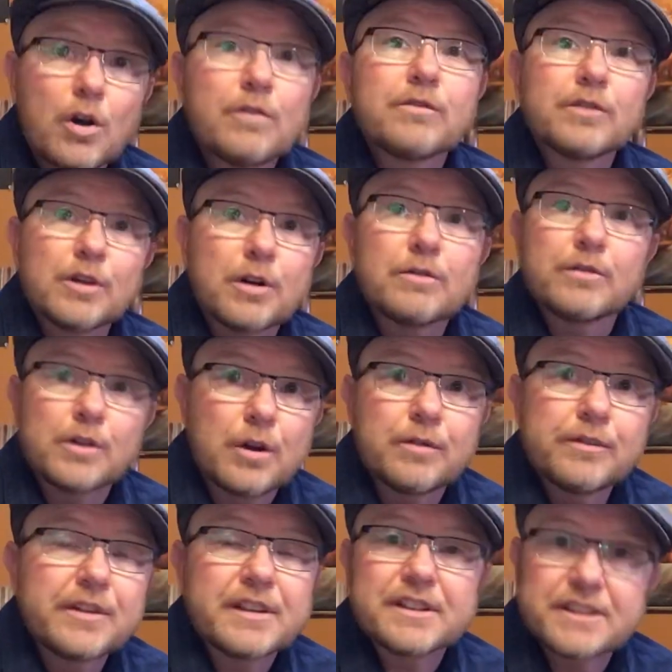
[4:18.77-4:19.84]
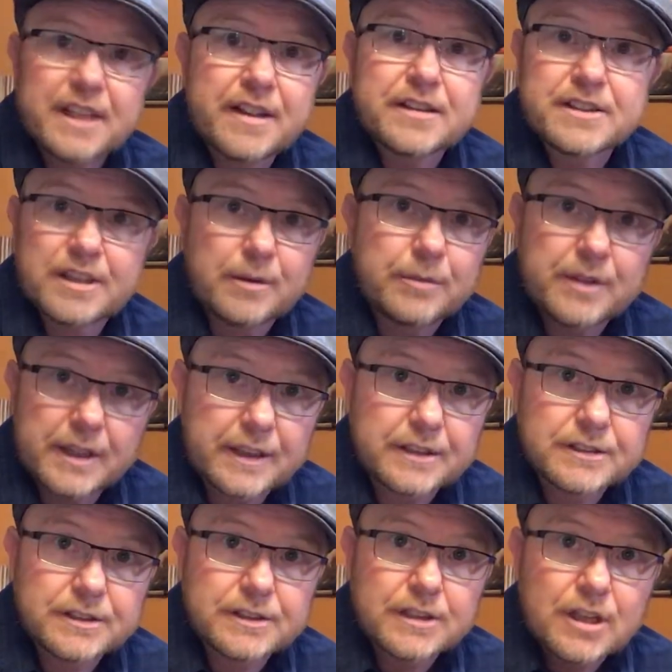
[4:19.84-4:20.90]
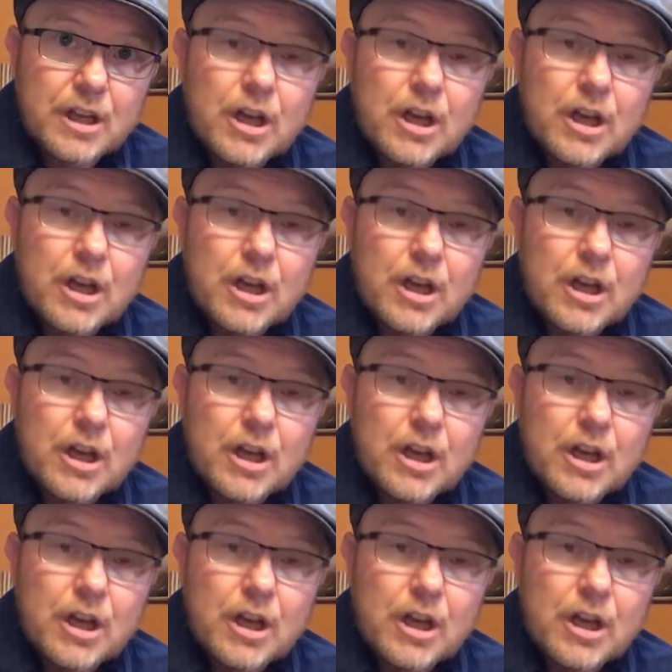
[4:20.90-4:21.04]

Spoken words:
over and over and over that say the same things.